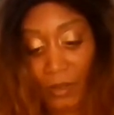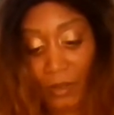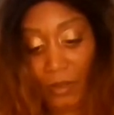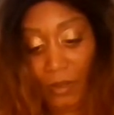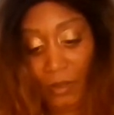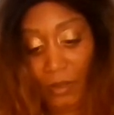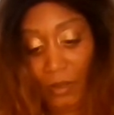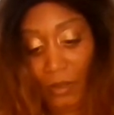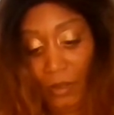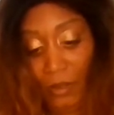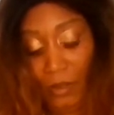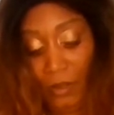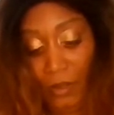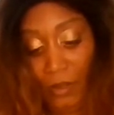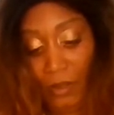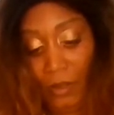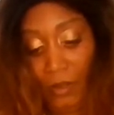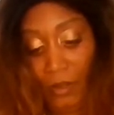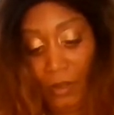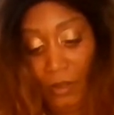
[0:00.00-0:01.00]

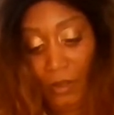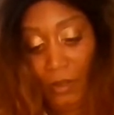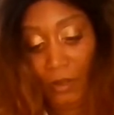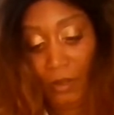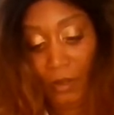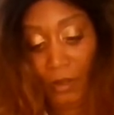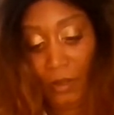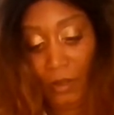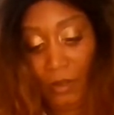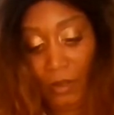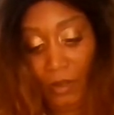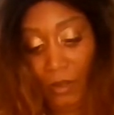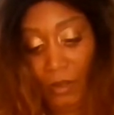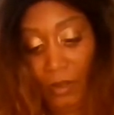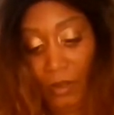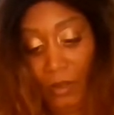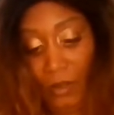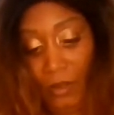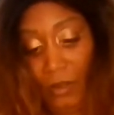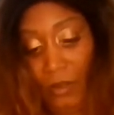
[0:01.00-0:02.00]

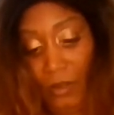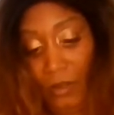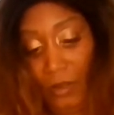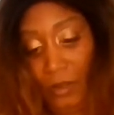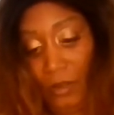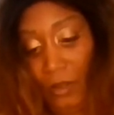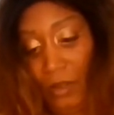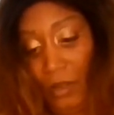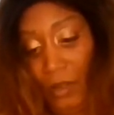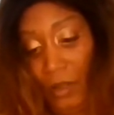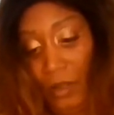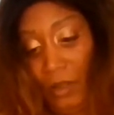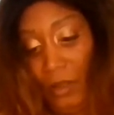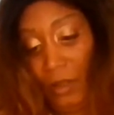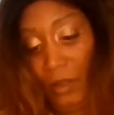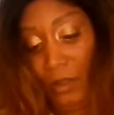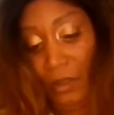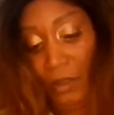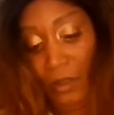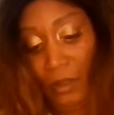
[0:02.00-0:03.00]

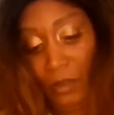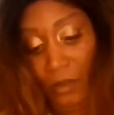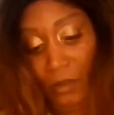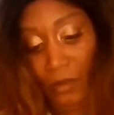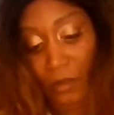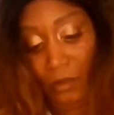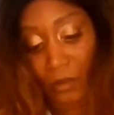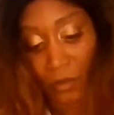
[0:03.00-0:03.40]
(silence)